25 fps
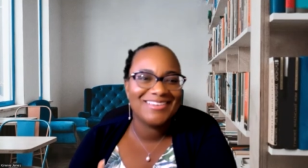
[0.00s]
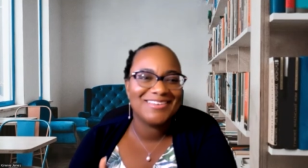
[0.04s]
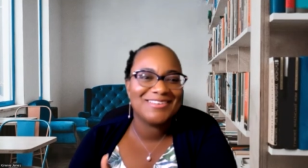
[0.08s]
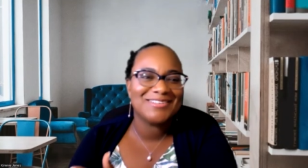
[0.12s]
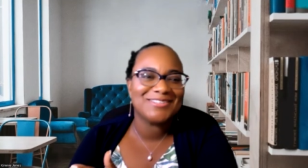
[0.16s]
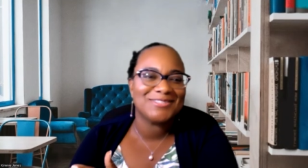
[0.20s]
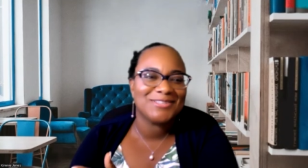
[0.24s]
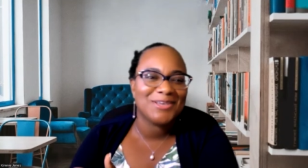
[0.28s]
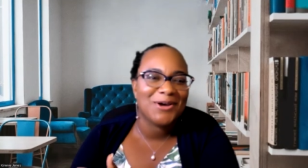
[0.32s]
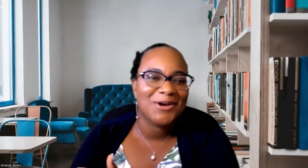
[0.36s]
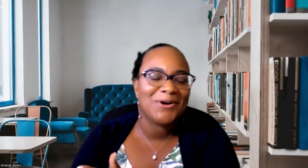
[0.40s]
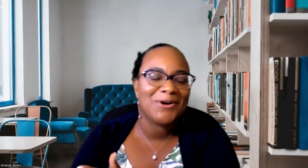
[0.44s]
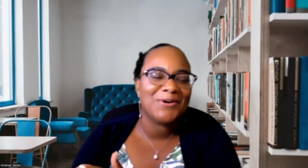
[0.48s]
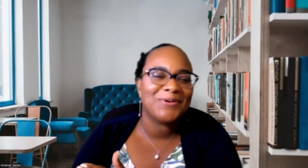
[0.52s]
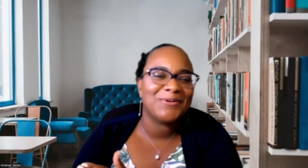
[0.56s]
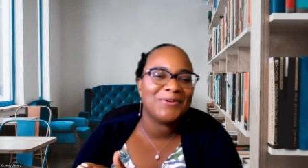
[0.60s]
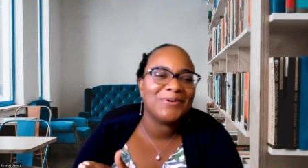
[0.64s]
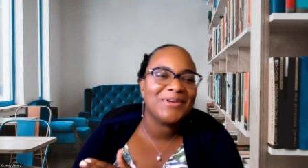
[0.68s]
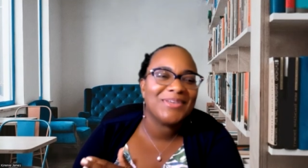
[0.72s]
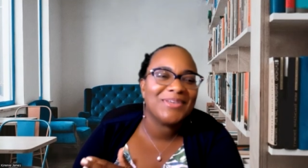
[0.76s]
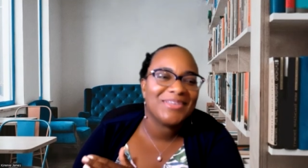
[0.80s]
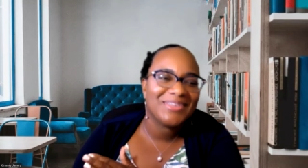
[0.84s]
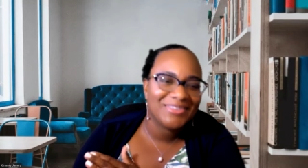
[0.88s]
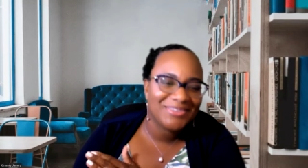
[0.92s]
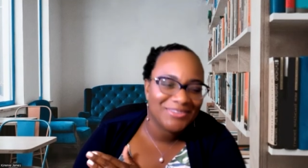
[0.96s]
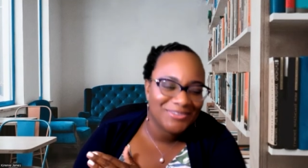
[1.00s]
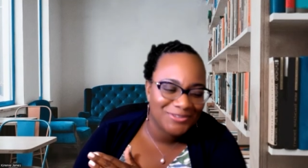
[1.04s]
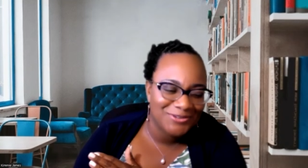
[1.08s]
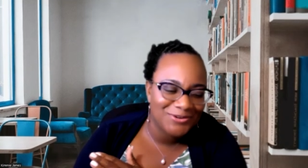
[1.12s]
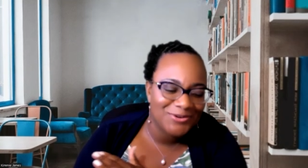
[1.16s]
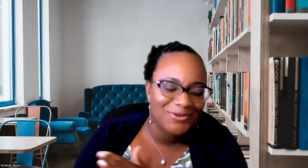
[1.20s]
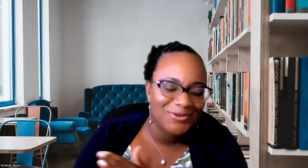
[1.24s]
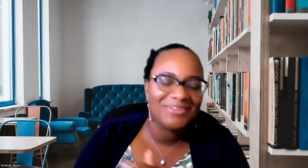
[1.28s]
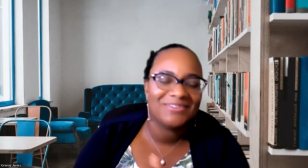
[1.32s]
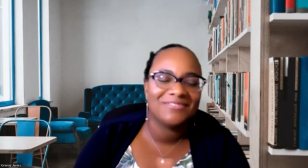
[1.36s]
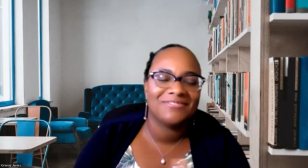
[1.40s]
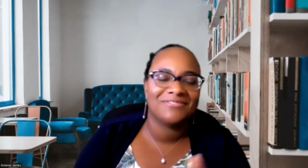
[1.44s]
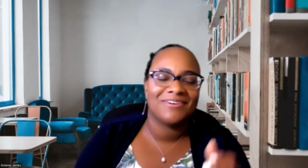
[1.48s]
So you
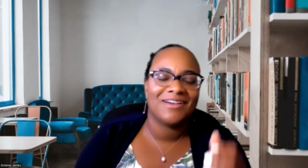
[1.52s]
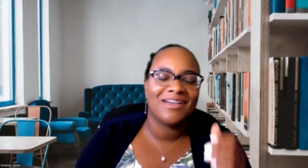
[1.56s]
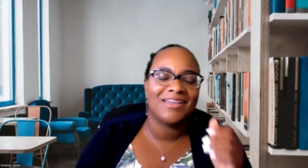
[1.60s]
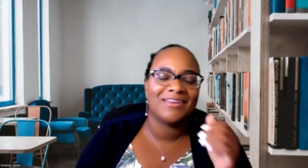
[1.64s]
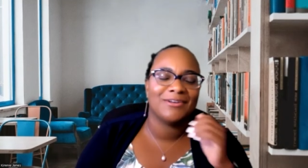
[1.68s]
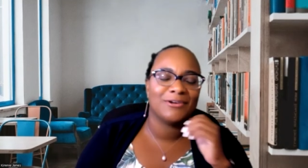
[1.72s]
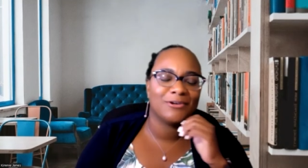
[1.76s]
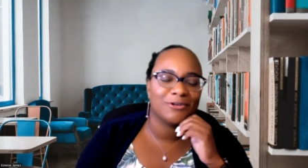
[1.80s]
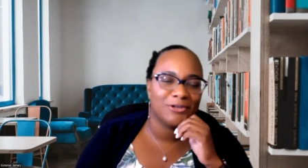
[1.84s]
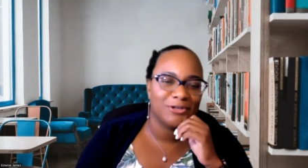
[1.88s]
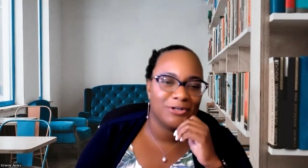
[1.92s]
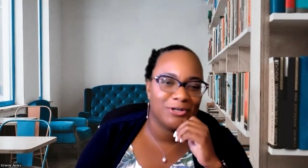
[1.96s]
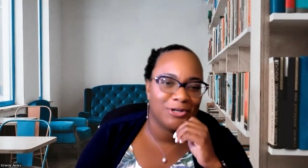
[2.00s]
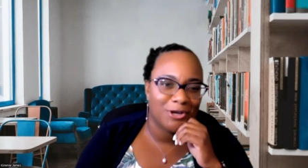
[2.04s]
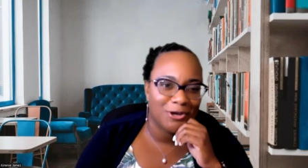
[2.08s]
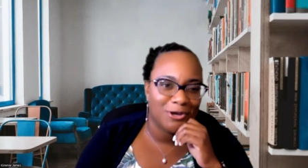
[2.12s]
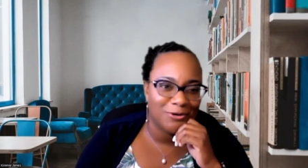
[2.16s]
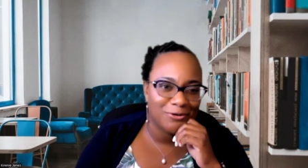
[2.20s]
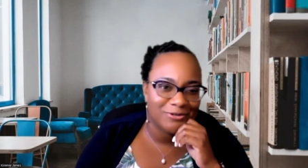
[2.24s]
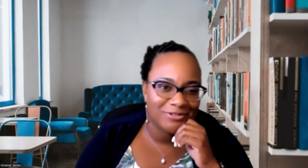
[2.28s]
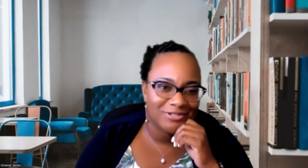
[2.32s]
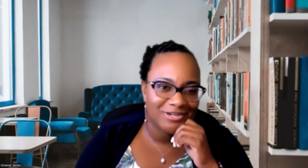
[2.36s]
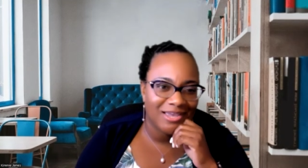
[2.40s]
can find a good coach.